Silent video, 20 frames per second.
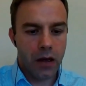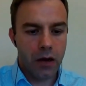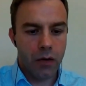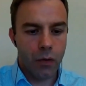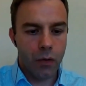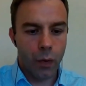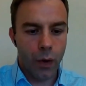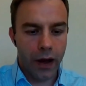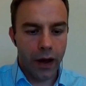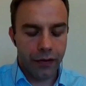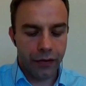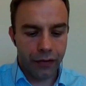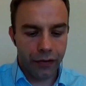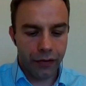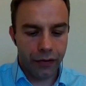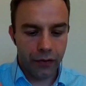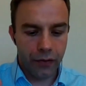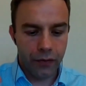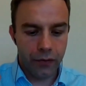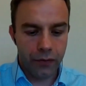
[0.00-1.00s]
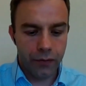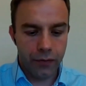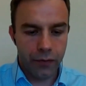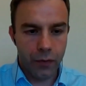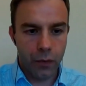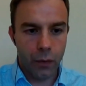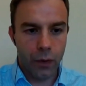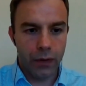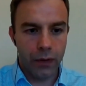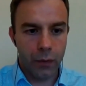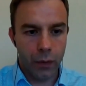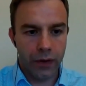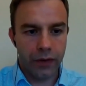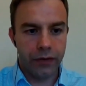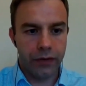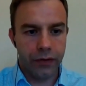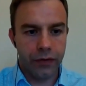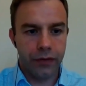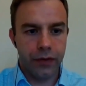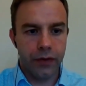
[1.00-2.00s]
with
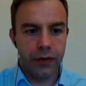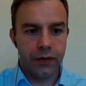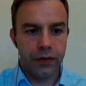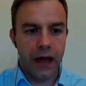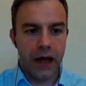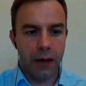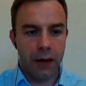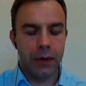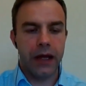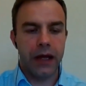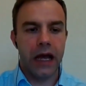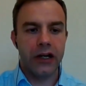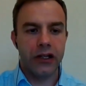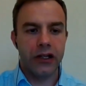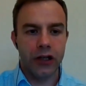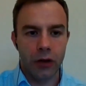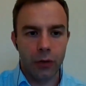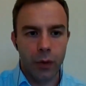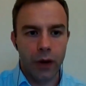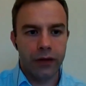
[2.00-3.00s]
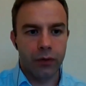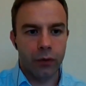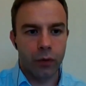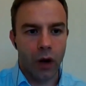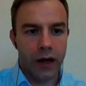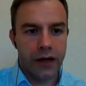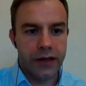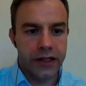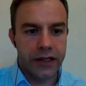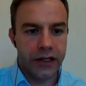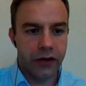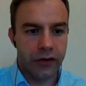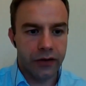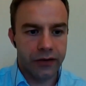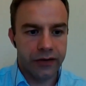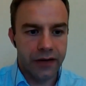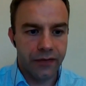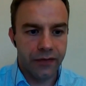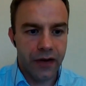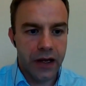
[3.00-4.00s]
the application or with writing your
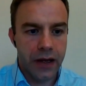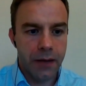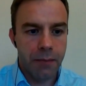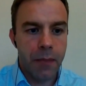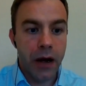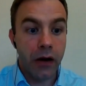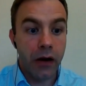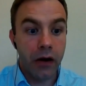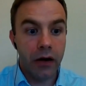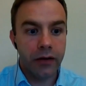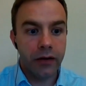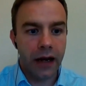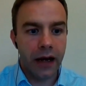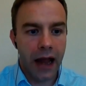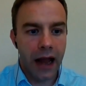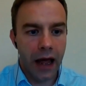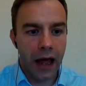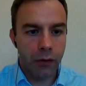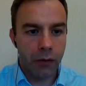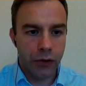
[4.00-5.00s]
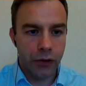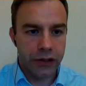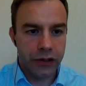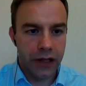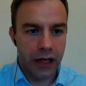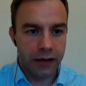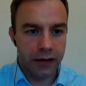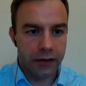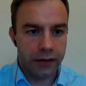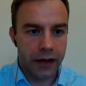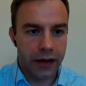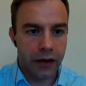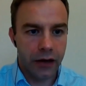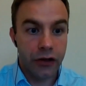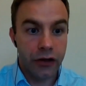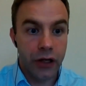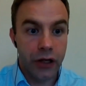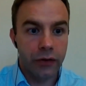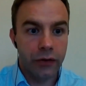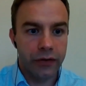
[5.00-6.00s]
CV. Mirror the language that they're
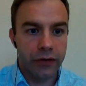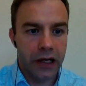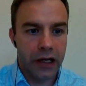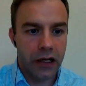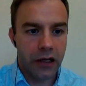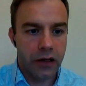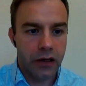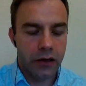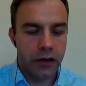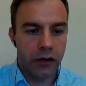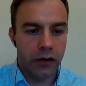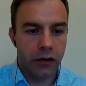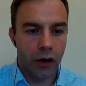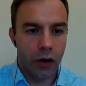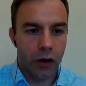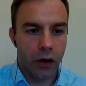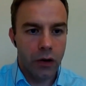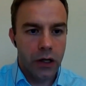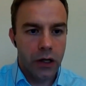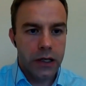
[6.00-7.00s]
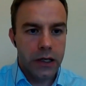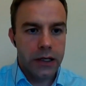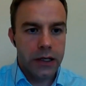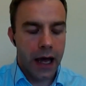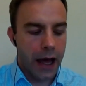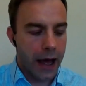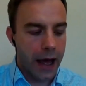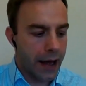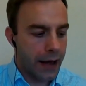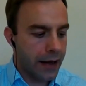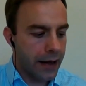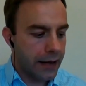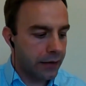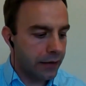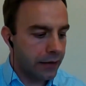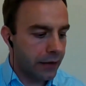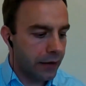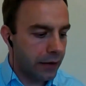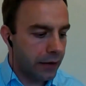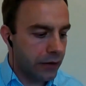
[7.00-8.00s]
using, in
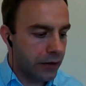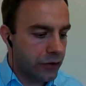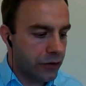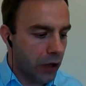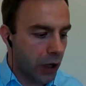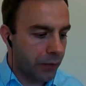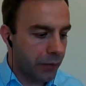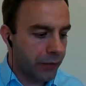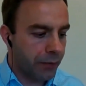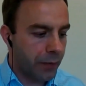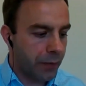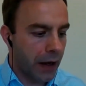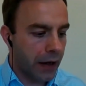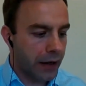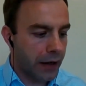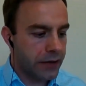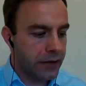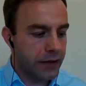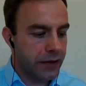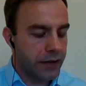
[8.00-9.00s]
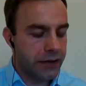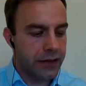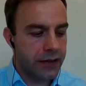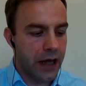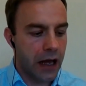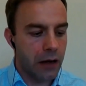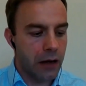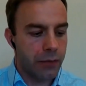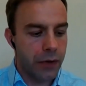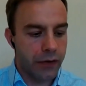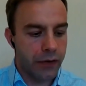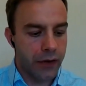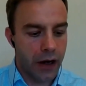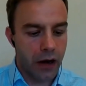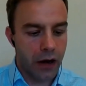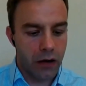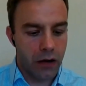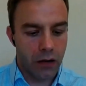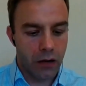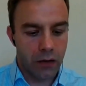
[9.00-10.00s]
the job spec to help you
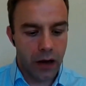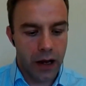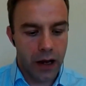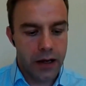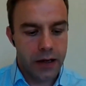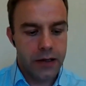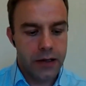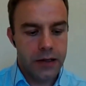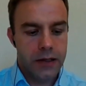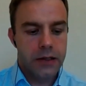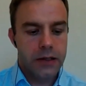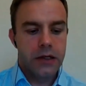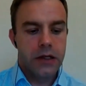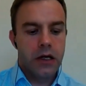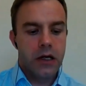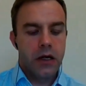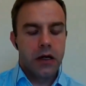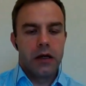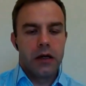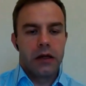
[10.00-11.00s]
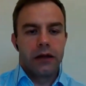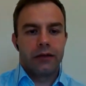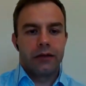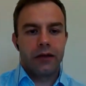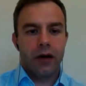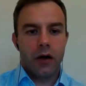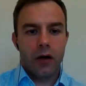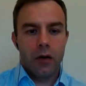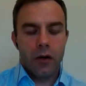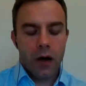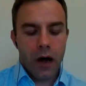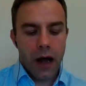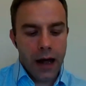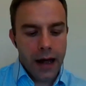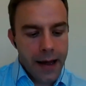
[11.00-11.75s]
there. Okay, so